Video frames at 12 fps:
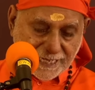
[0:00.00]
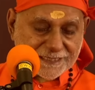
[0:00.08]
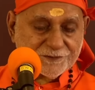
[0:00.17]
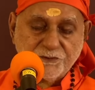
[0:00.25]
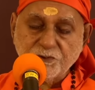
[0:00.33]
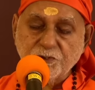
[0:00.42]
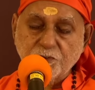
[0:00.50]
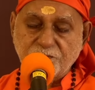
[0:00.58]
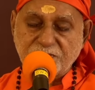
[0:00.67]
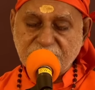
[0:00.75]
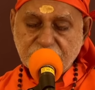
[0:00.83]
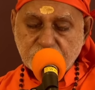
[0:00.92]
I don't know
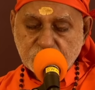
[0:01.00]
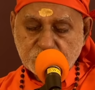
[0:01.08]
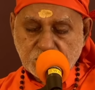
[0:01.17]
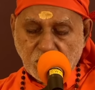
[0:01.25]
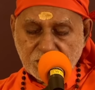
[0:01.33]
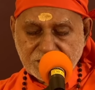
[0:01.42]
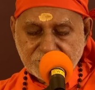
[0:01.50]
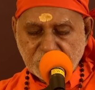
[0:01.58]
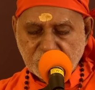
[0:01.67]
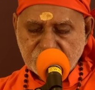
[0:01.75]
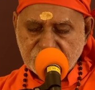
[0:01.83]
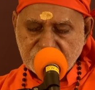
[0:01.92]
whether you thought
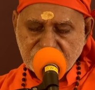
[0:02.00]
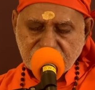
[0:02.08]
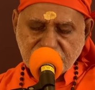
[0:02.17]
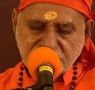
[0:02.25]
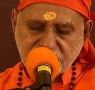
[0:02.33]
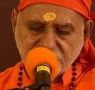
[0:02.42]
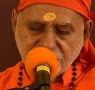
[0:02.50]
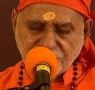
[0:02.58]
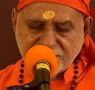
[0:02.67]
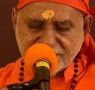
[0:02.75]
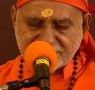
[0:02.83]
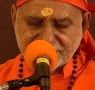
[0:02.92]
about
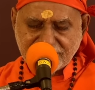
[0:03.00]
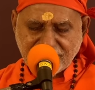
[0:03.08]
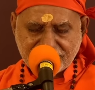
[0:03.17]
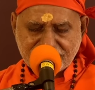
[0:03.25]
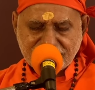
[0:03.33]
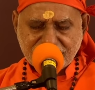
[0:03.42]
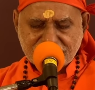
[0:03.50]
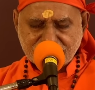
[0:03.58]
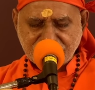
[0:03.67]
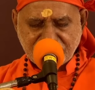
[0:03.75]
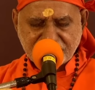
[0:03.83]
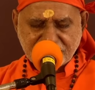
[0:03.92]
what exactly
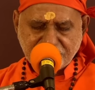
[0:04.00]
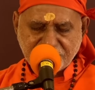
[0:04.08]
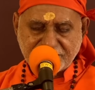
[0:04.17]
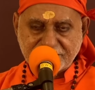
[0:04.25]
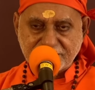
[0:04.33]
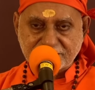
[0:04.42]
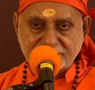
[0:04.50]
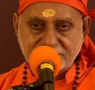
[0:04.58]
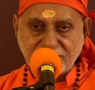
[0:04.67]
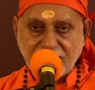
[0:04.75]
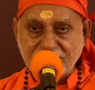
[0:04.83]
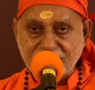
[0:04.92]
is meant by the
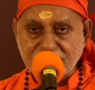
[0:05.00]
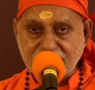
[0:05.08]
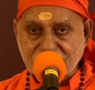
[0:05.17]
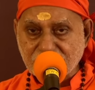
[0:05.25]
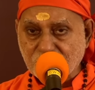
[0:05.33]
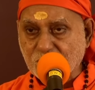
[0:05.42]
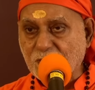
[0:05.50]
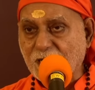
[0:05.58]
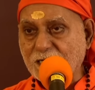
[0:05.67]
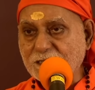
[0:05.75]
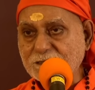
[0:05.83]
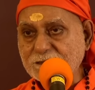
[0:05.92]
Saankya Yoga.